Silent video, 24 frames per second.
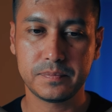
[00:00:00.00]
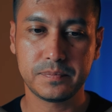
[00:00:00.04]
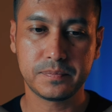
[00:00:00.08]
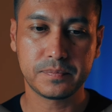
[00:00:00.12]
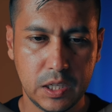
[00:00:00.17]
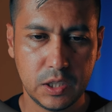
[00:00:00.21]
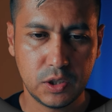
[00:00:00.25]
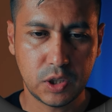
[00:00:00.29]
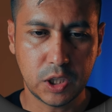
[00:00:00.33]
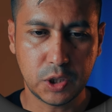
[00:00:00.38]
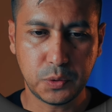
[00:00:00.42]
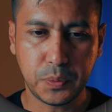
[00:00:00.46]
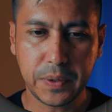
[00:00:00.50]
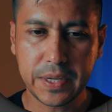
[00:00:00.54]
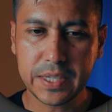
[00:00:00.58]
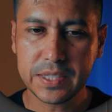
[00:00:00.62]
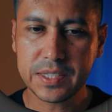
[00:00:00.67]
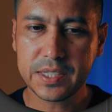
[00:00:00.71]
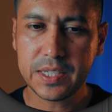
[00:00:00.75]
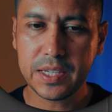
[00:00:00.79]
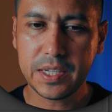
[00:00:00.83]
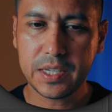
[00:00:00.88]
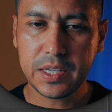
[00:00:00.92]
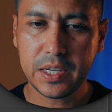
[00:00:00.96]
So as we can
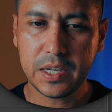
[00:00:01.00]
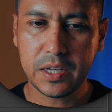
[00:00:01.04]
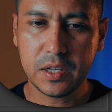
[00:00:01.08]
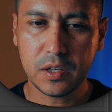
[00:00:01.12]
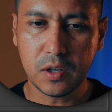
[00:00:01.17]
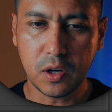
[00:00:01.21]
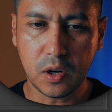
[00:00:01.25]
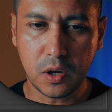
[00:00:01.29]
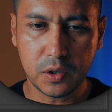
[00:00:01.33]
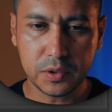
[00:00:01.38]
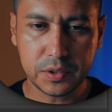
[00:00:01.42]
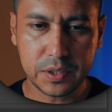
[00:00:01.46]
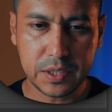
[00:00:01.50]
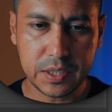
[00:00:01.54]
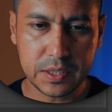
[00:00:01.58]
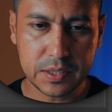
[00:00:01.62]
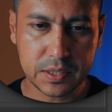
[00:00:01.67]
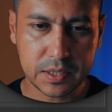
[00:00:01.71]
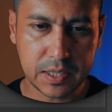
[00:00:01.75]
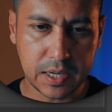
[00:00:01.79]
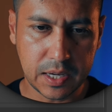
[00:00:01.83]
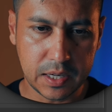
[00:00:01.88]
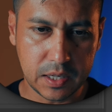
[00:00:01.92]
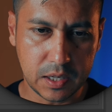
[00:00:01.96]
see here, all these
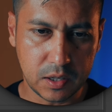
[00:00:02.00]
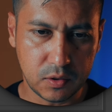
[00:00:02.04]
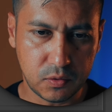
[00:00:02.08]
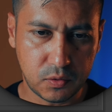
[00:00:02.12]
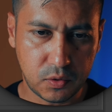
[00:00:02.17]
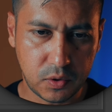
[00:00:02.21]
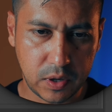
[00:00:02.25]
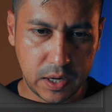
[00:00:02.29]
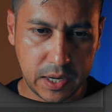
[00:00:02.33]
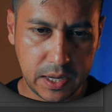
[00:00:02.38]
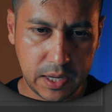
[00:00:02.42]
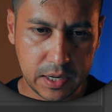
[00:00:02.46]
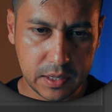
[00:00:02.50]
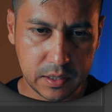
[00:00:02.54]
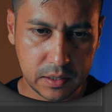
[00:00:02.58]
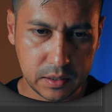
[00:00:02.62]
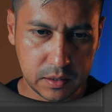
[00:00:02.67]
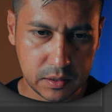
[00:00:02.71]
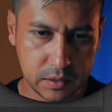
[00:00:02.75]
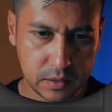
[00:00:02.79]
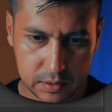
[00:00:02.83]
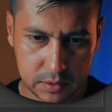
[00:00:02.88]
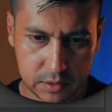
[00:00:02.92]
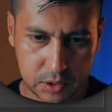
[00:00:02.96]
kind of red
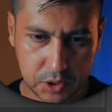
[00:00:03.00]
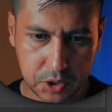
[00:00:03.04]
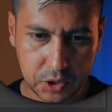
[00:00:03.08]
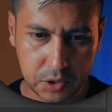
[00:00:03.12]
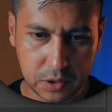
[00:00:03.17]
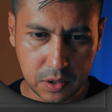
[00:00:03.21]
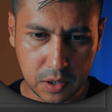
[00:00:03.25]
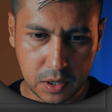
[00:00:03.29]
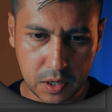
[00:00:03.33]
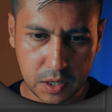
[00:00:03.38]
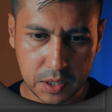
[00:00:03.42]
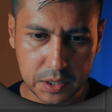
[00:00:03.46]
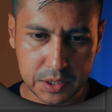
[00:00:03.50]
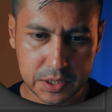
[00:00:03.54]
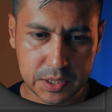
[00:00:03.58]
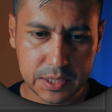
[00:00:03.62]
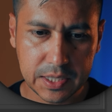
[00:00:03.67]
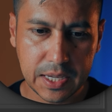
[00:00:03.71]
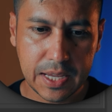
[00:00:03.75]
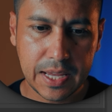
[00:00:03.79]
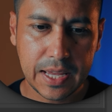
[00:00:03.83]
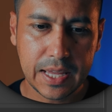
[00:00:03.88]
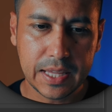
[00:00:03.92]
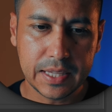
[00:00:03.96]
stars,
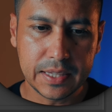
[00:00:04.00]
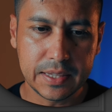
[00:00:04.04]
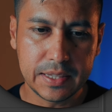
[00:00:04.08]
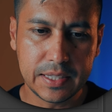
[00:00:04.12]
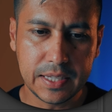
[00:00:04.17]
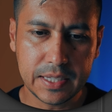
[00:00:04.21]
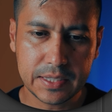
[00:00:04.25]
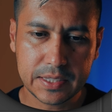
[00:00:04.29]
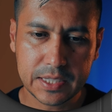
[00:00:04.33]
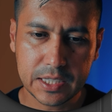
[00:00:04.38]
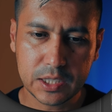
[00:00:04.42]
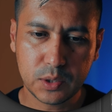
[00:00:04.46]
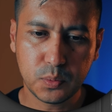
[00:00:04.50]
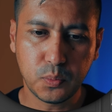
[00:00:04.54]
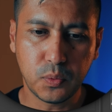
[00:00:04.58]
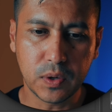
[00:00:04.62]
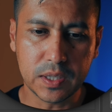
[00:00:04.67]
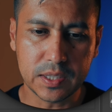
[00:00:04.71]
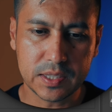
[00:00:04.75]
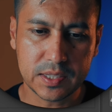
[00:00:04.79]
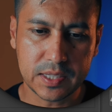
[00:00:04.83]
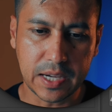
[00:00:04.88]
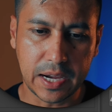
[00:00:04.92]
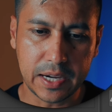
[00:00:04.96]
this is what
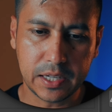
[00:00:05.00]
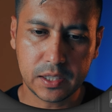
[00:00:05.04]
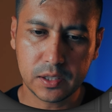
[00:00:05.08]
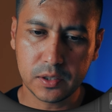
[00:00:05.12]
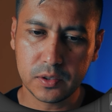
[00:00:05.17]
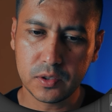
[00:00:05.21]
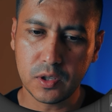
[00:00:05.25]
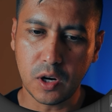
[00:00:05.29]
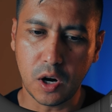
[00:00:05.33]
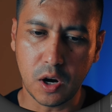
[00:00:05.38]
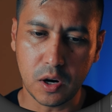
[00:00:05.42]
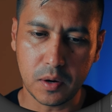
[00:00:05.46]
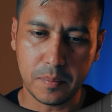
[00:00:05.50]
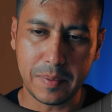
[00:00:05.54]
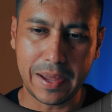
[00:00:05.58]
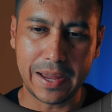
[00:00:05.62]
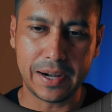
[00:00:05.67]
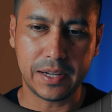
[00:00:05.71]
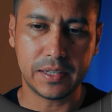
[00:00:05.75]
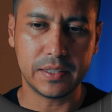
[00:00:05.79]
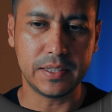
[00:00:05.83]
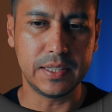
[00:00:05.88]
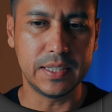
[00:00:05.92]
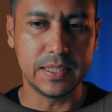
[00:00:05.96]
Cyclone
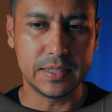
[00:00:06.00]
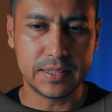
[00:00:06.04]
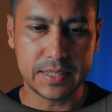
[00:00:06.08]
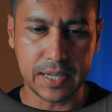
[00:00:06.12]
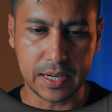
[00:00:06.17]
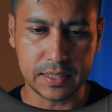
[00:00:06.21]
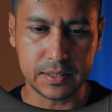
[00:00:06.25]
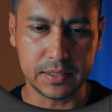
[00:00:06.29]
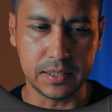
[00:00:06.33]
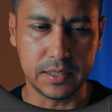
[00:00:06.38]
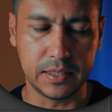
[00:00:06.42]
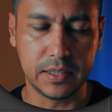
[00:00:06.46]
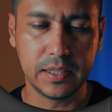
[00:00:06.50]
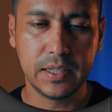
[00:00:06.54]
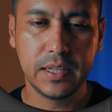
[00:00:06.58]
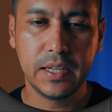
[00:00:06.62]
automatically detected.